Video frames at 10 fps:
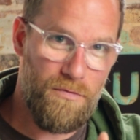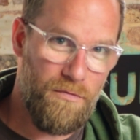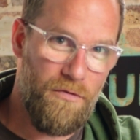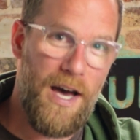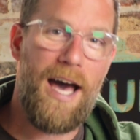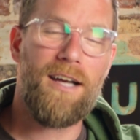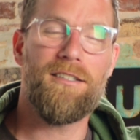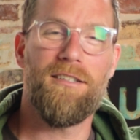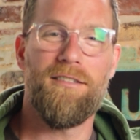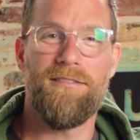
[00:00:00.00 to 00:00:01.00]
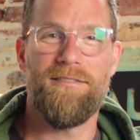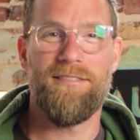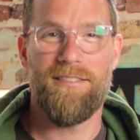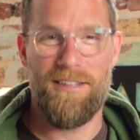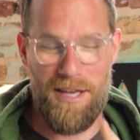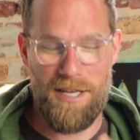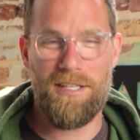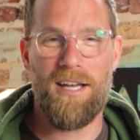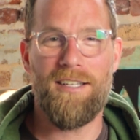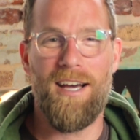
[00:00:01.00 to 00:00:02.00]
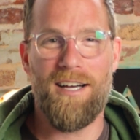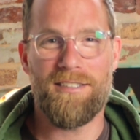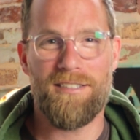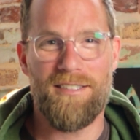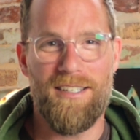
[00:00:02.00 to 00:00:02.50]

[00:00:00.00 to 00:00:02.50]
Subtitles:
Fact, they said yes.